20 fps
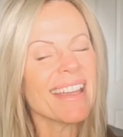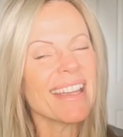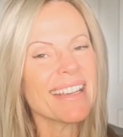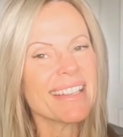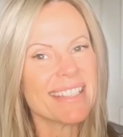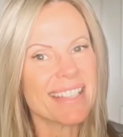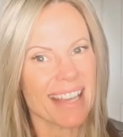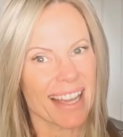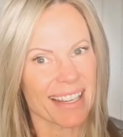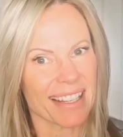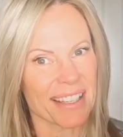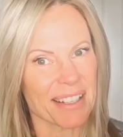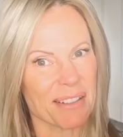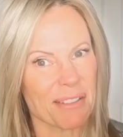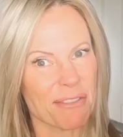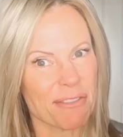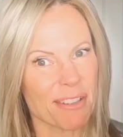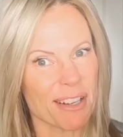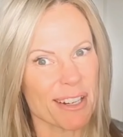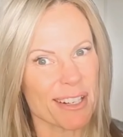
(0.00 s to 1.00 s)

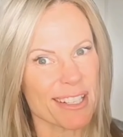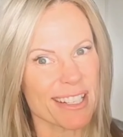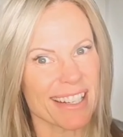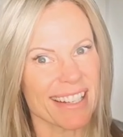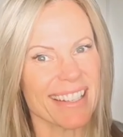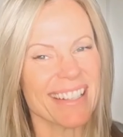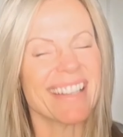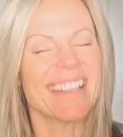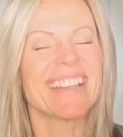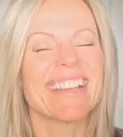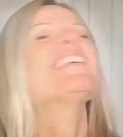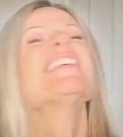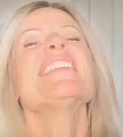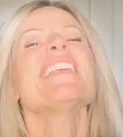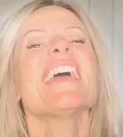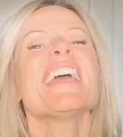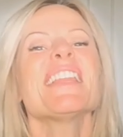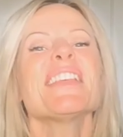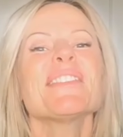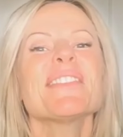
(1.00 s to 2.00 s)
Executive function.
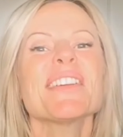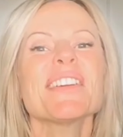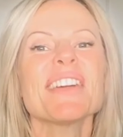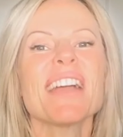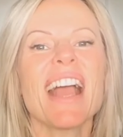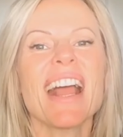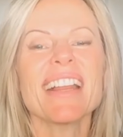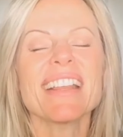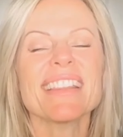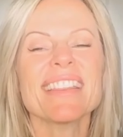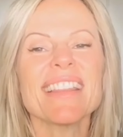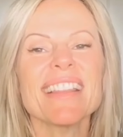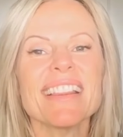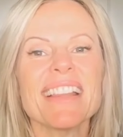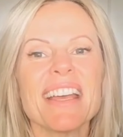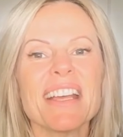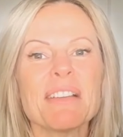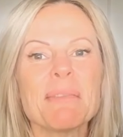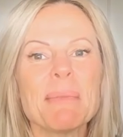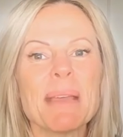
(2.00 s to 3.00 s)
And if you're anything
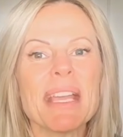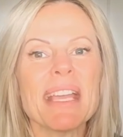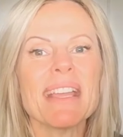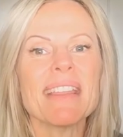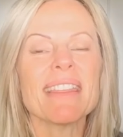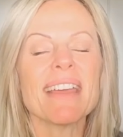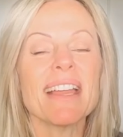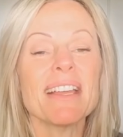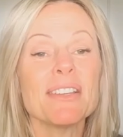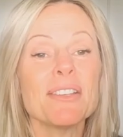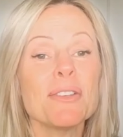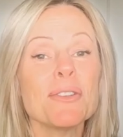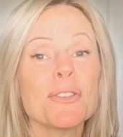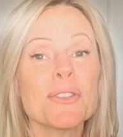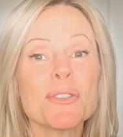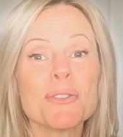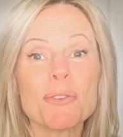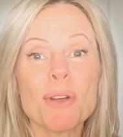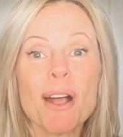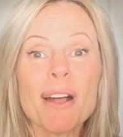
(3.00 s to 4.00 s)
like me, then you
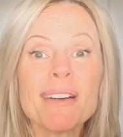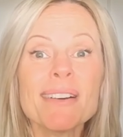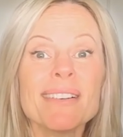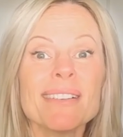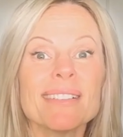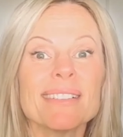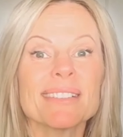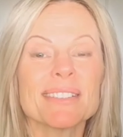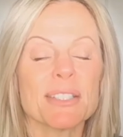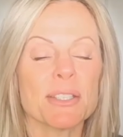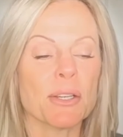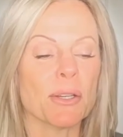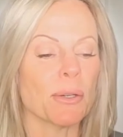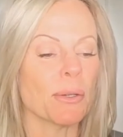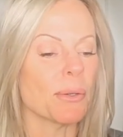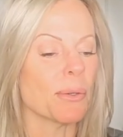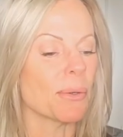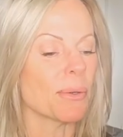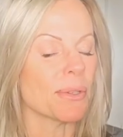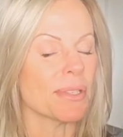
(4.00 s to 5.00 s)
struggle
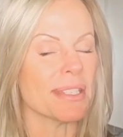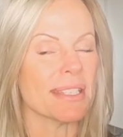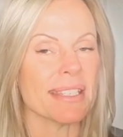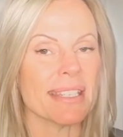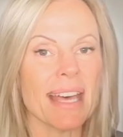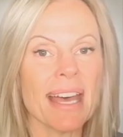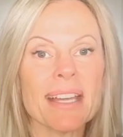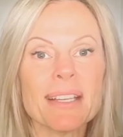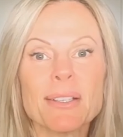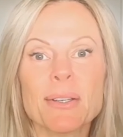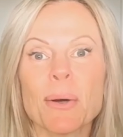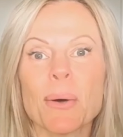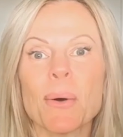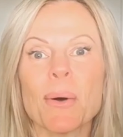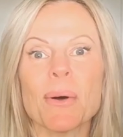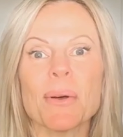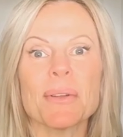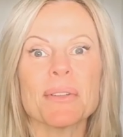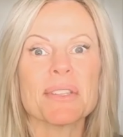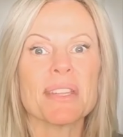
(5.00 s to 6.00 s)
to set
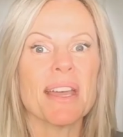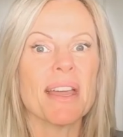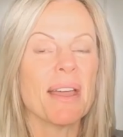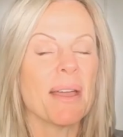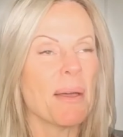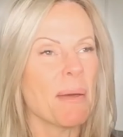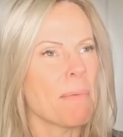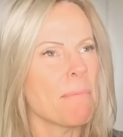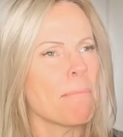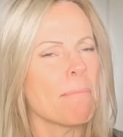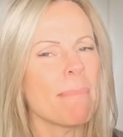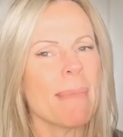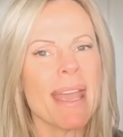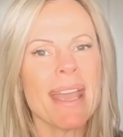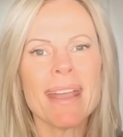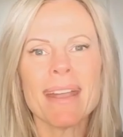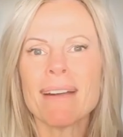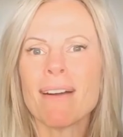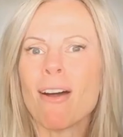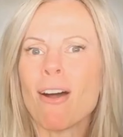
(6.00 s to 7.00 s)
goals,
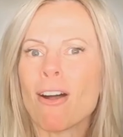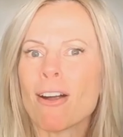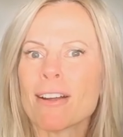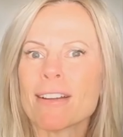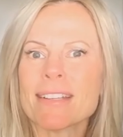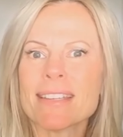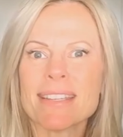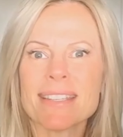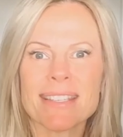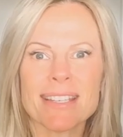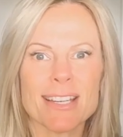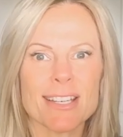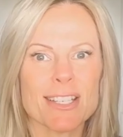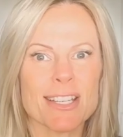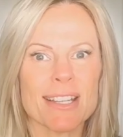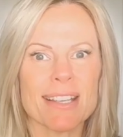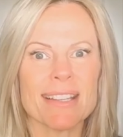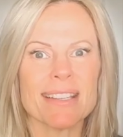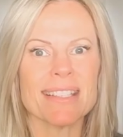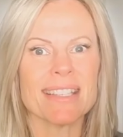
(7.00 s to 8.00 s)
make hard
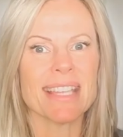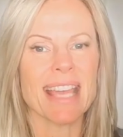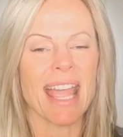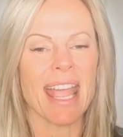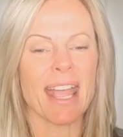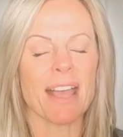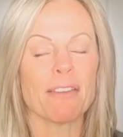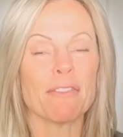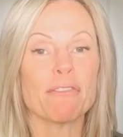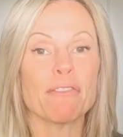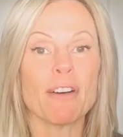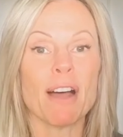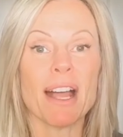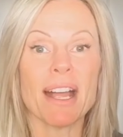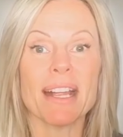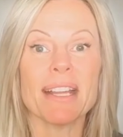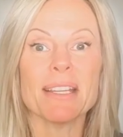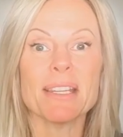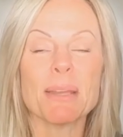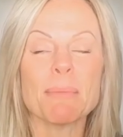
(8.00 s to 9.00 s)
decisions, and
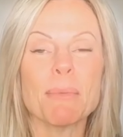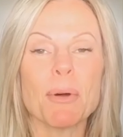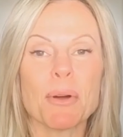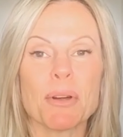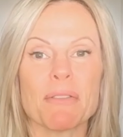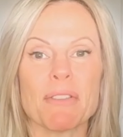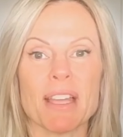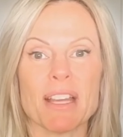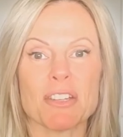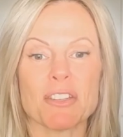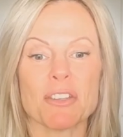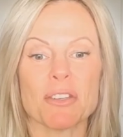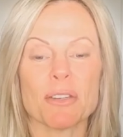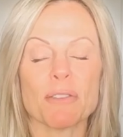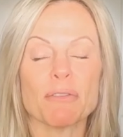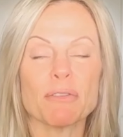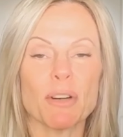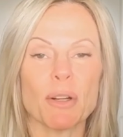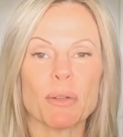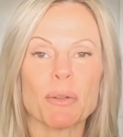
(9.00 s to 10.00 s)
find the motivation to
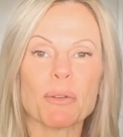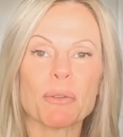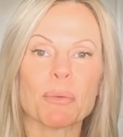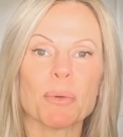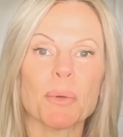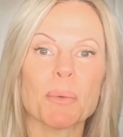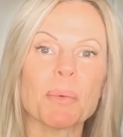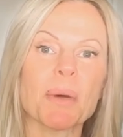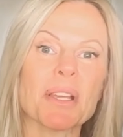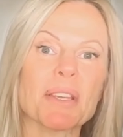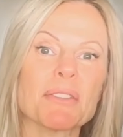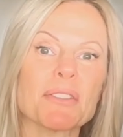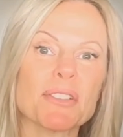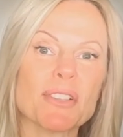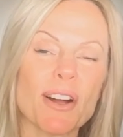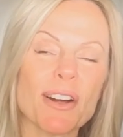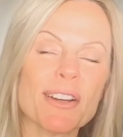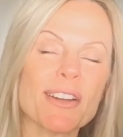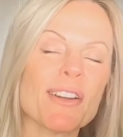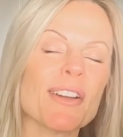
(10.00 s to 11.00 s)
follow through on what you
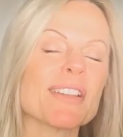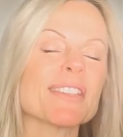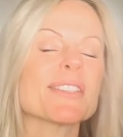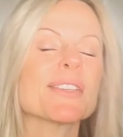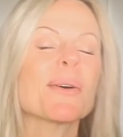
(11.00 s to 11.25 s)
started on.